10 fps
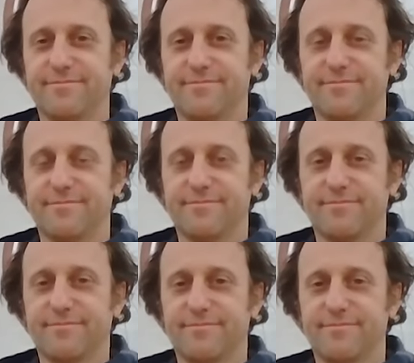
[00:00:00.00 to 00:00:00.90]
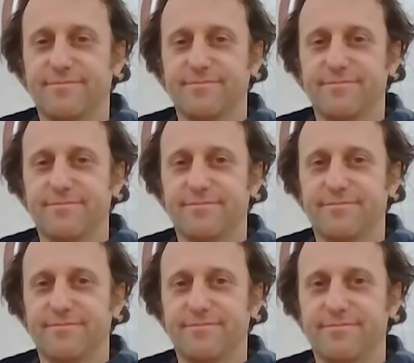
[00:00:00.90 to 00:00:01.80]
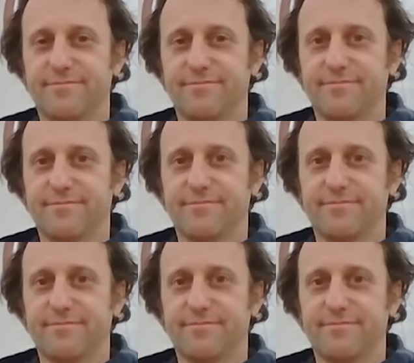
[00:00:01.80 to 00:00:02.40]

No words are spoken by the person on screen.